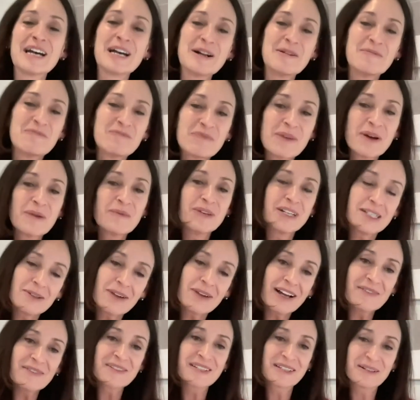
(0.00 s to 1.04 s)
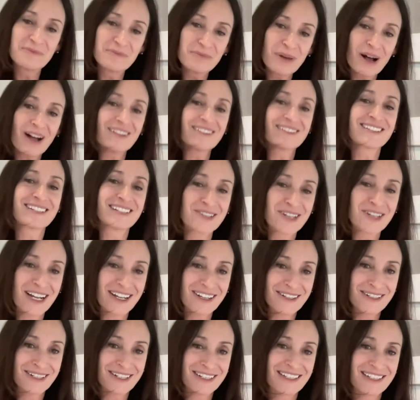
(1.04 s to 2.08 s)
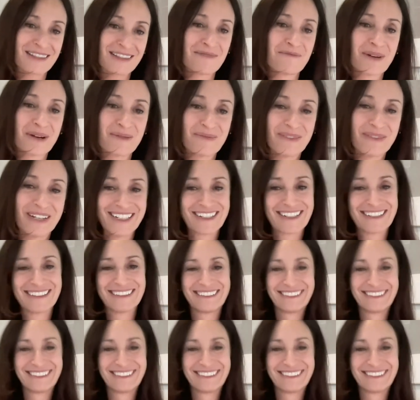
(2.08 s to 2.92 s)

um, but we do have some policy challenges at the moment.